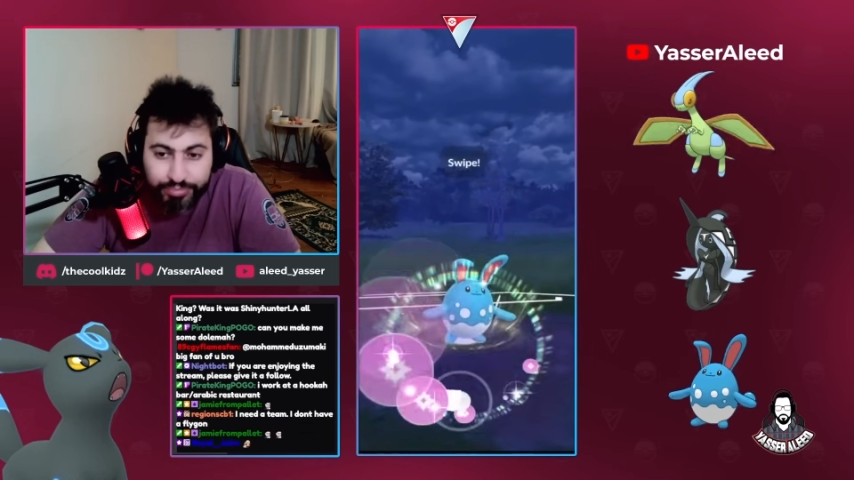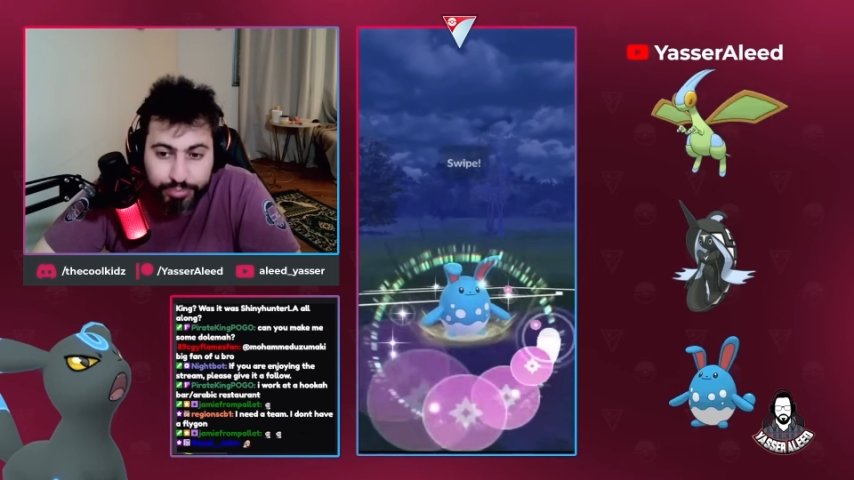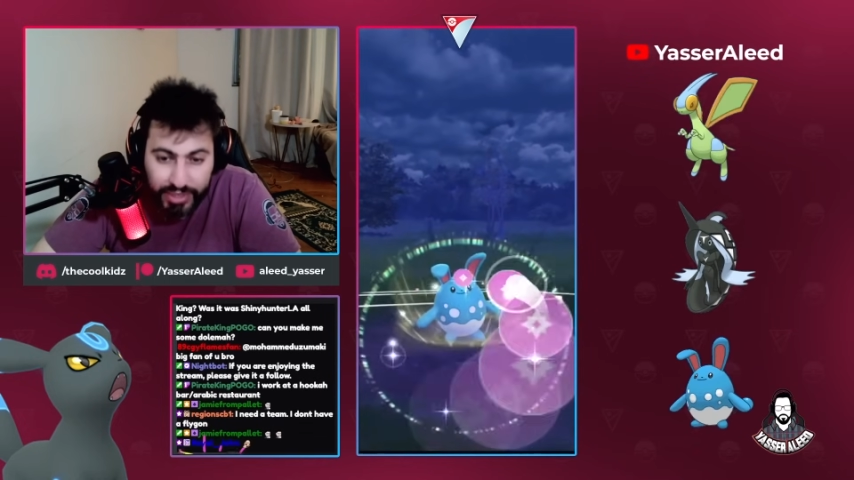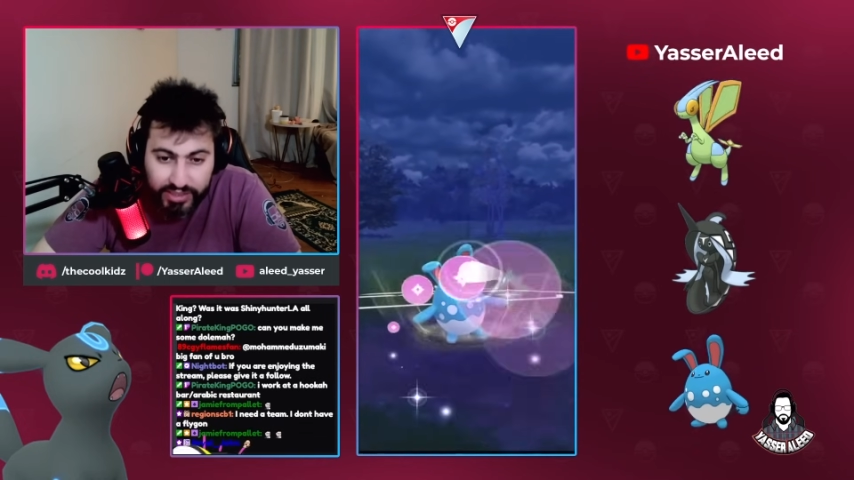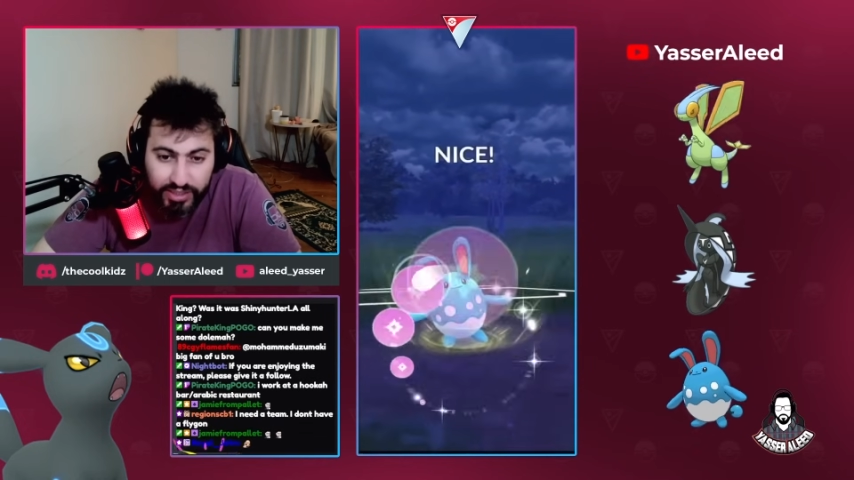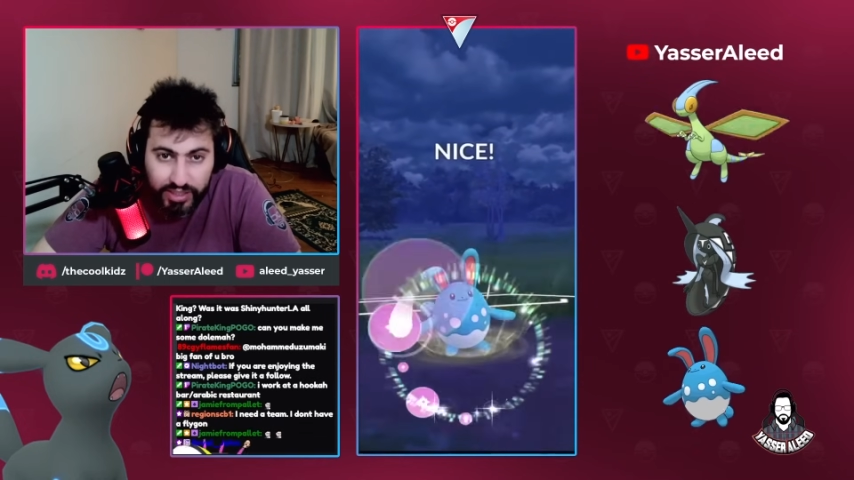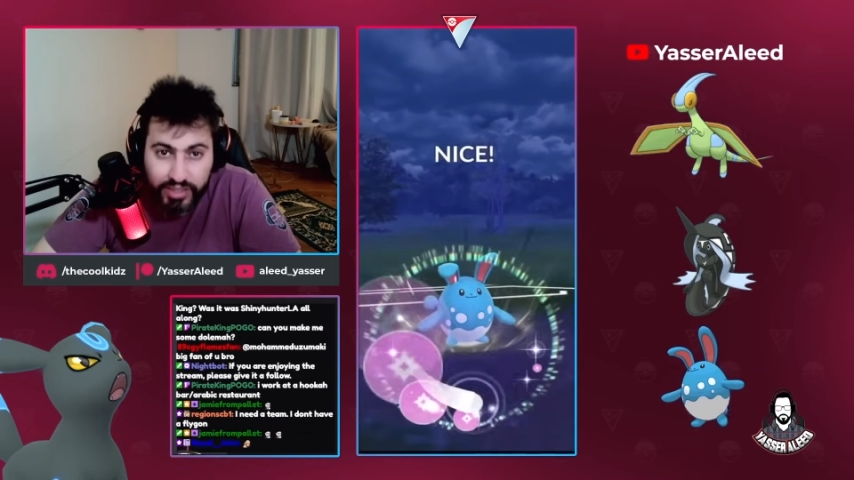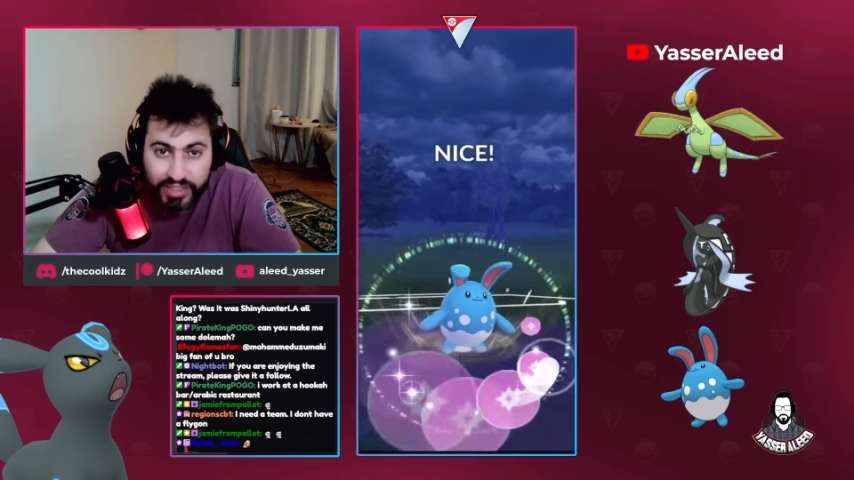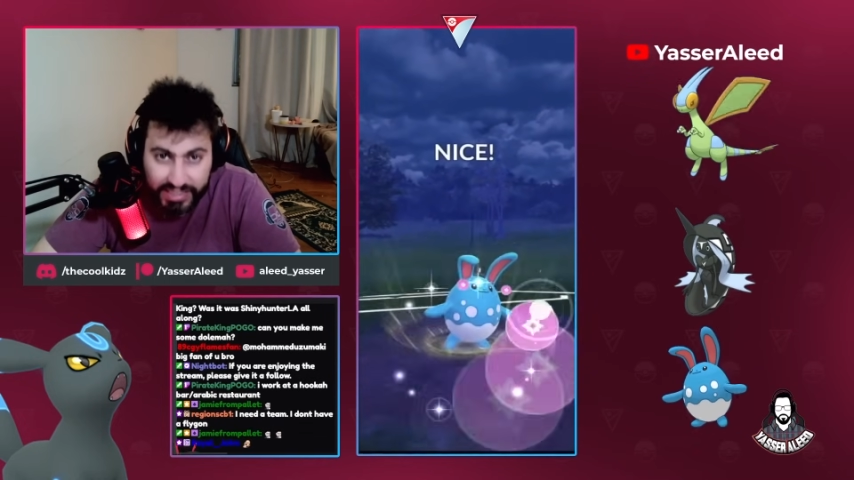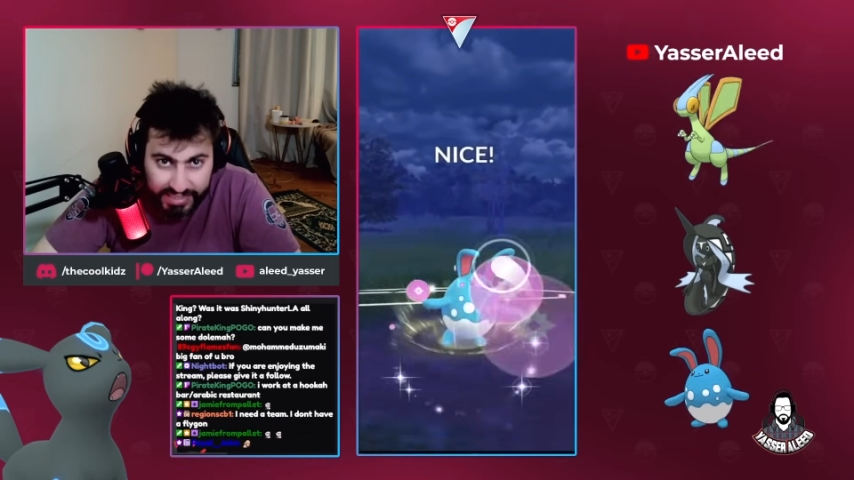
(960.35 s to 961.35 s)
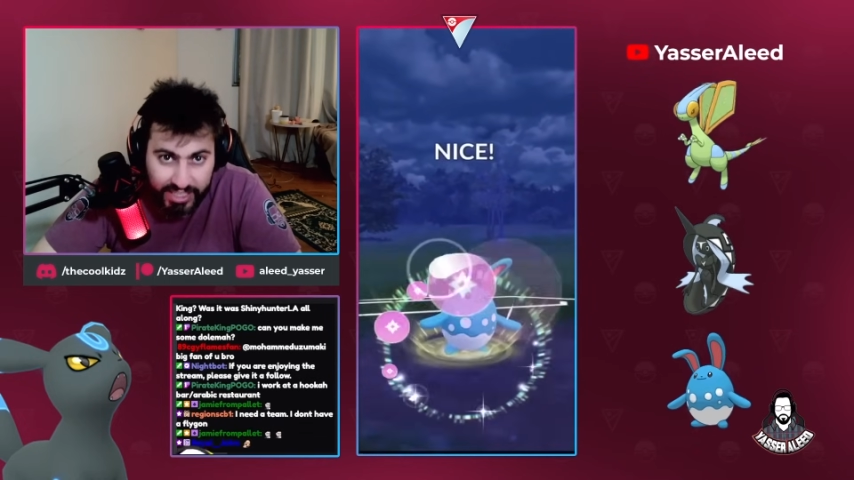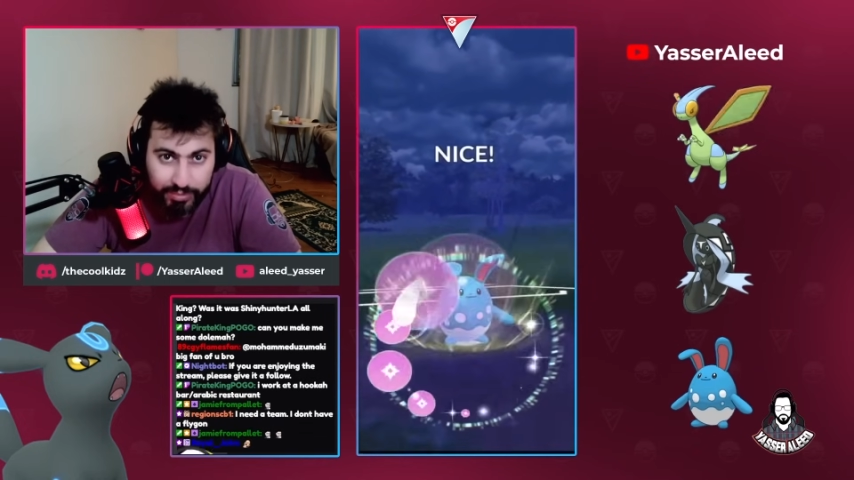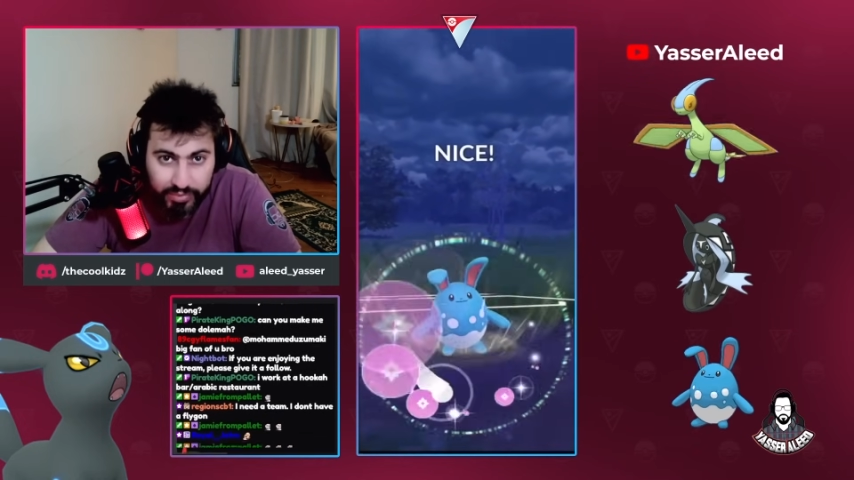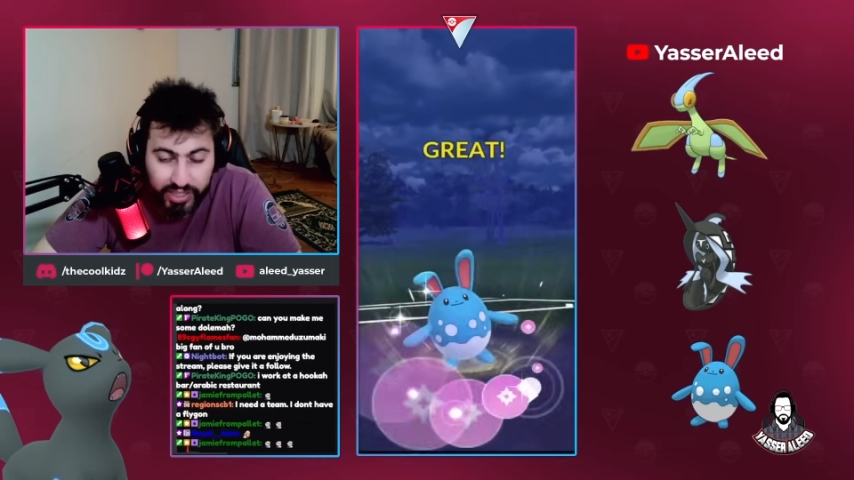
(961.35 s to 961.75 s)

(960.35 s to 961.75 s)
better in the game